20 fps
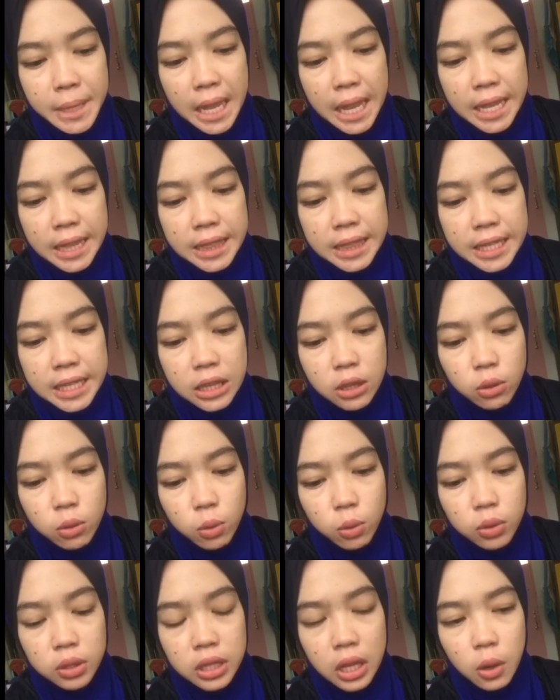At the
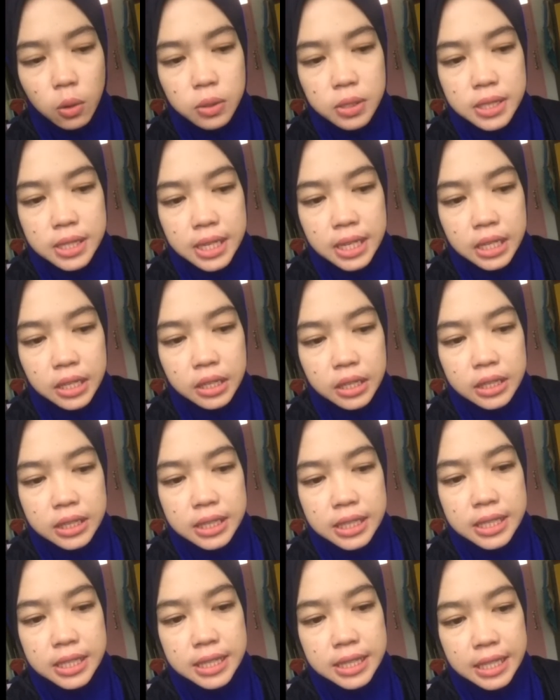
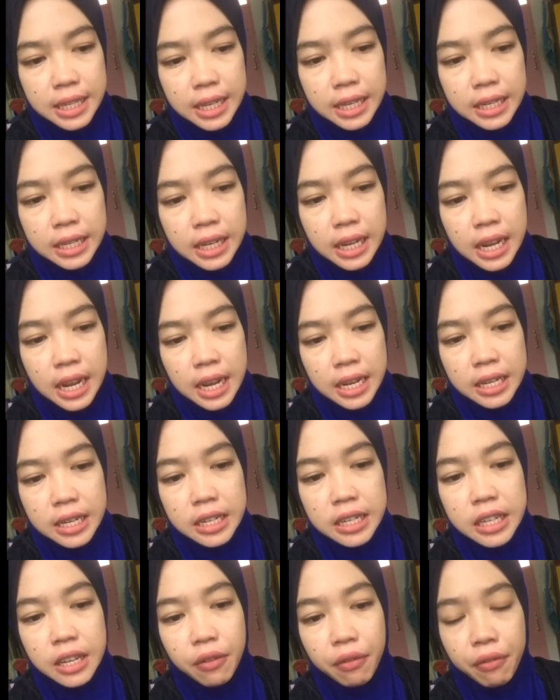2016, the
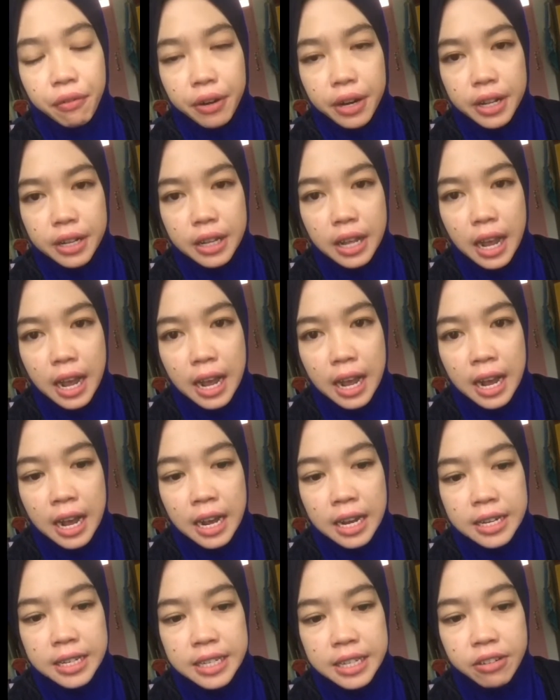death rate
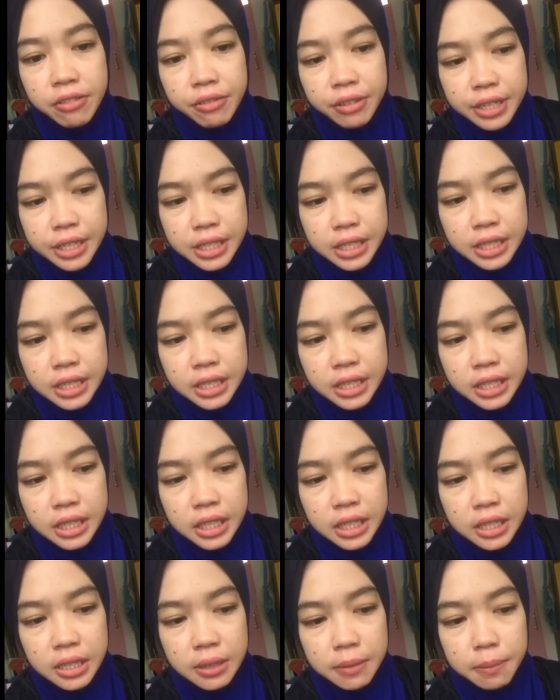are decreased
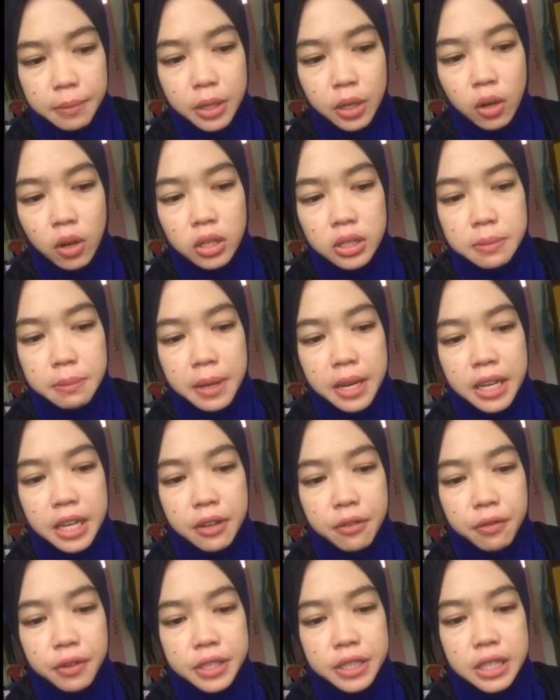because
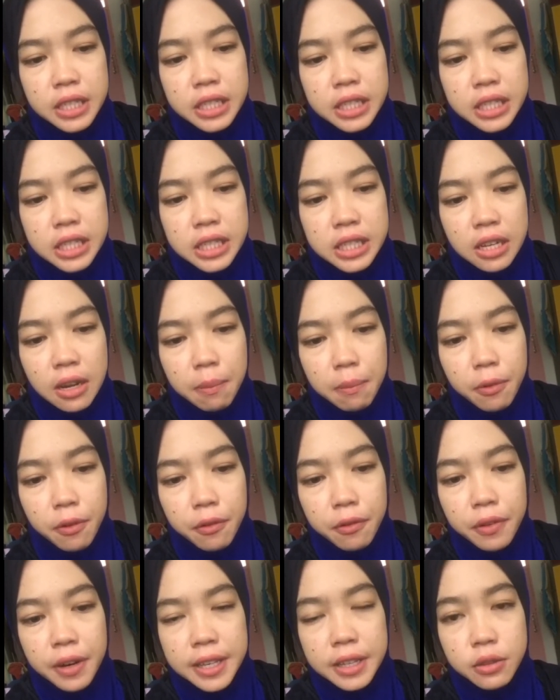many facilities are
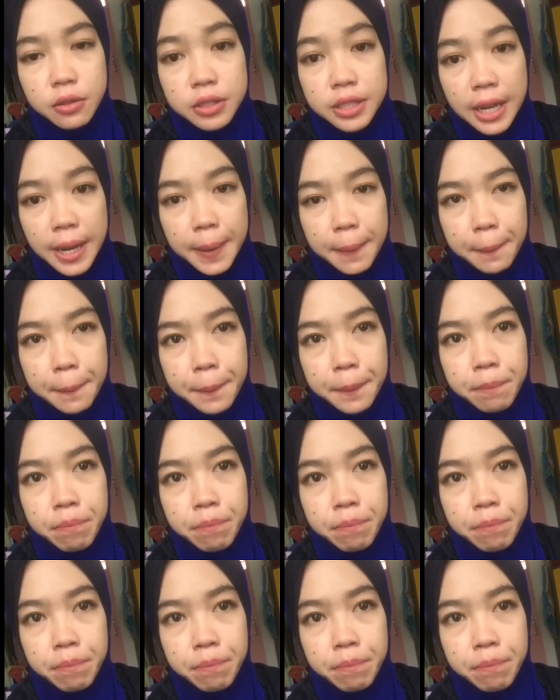provided to them.